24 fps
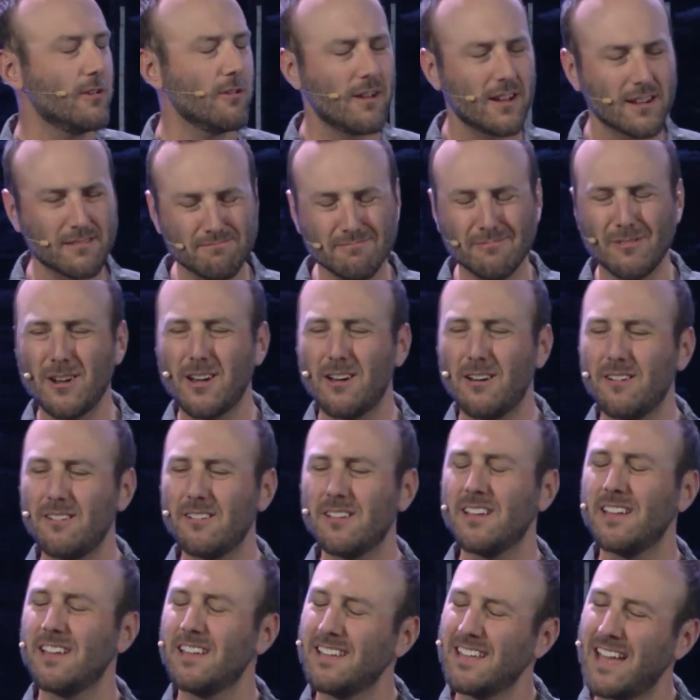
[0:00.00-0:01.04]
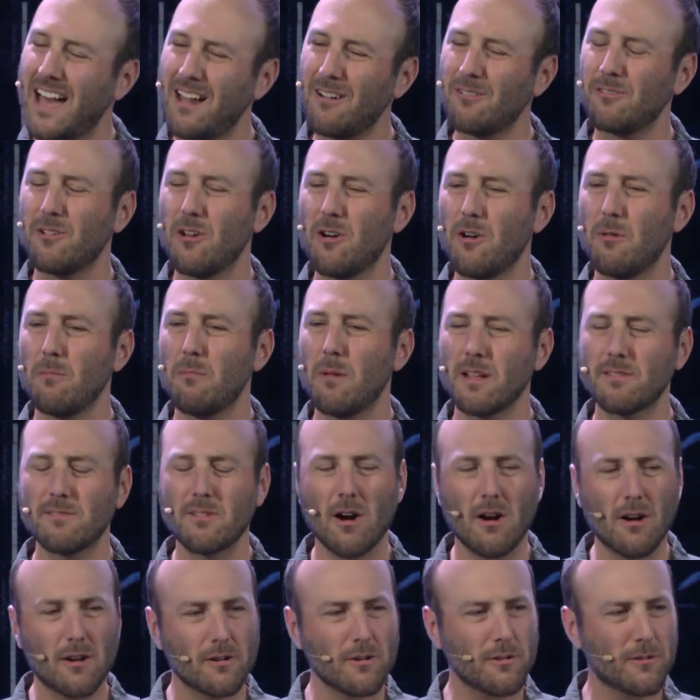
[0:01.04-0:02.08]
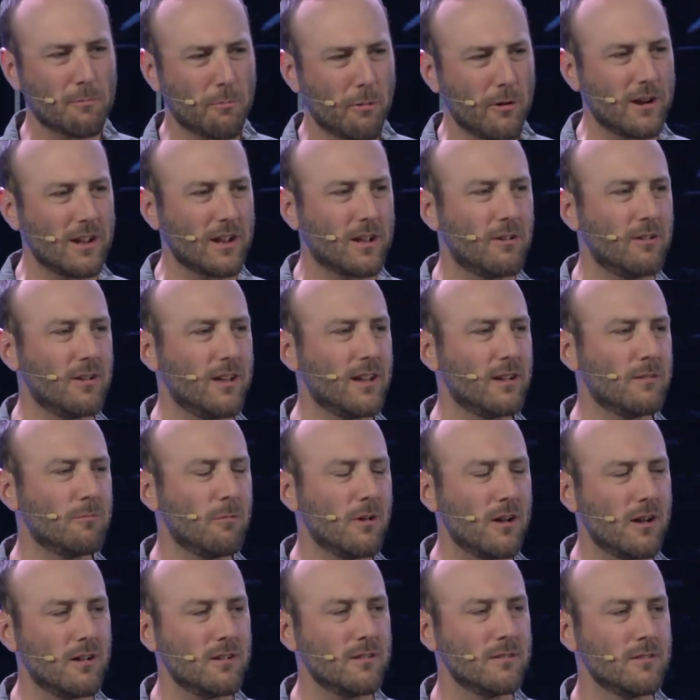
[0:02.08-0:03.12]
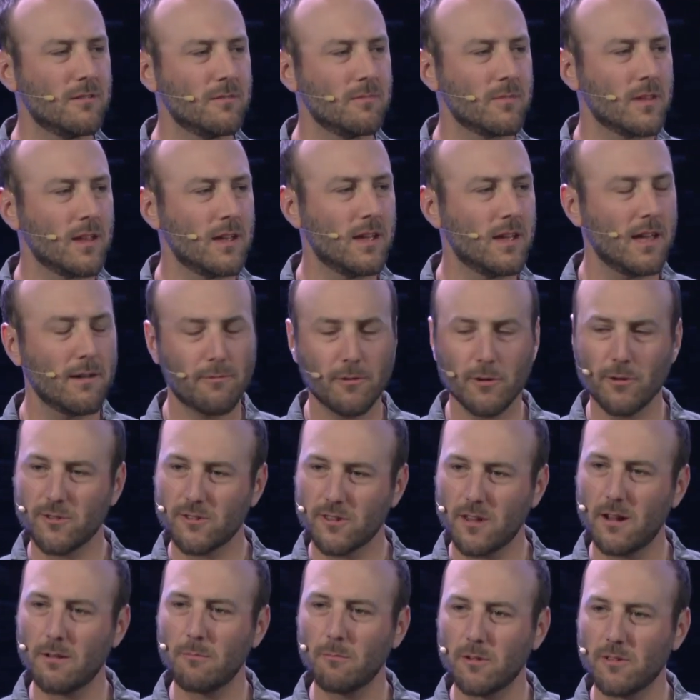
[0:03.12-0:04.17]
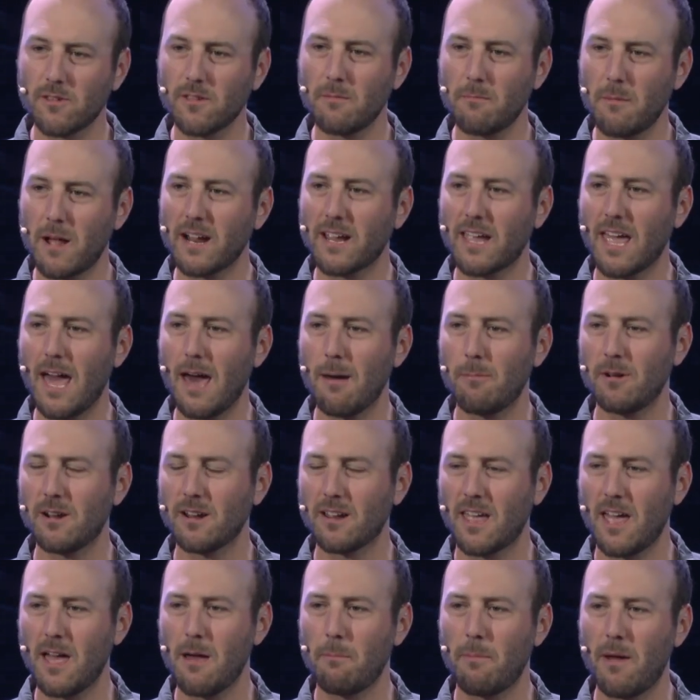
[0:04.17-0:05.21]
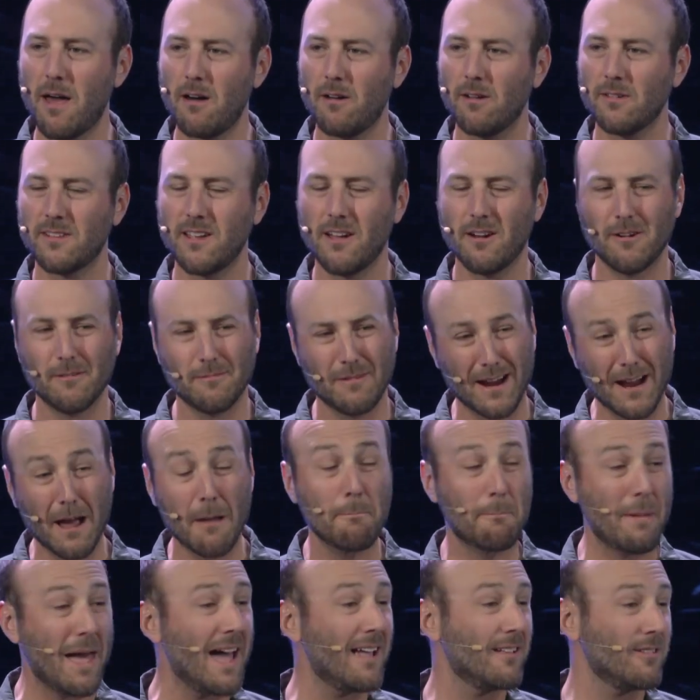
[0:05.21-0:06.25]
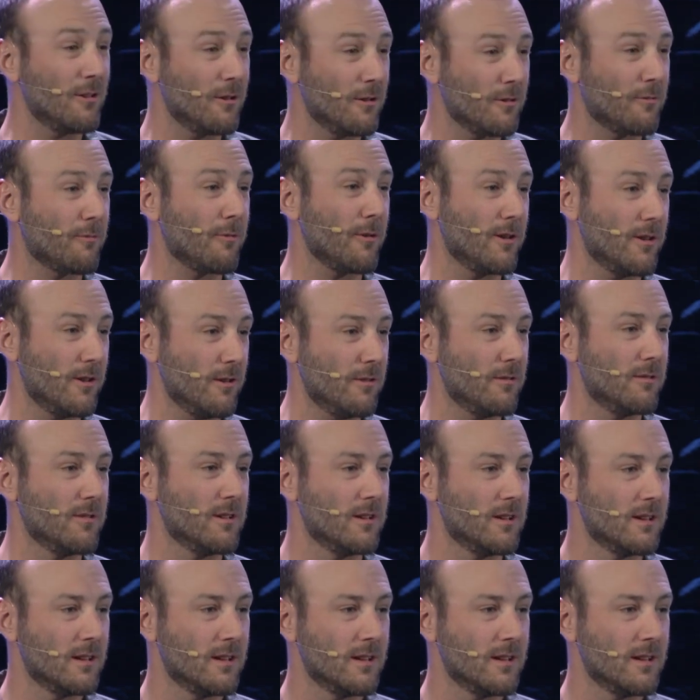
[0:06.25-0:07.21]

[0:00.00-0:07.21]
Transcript: You're like, well, I don't know. My daughter's pretty clean. Well, if your son was in my cabin at Camp Allendale, I got bad news for you.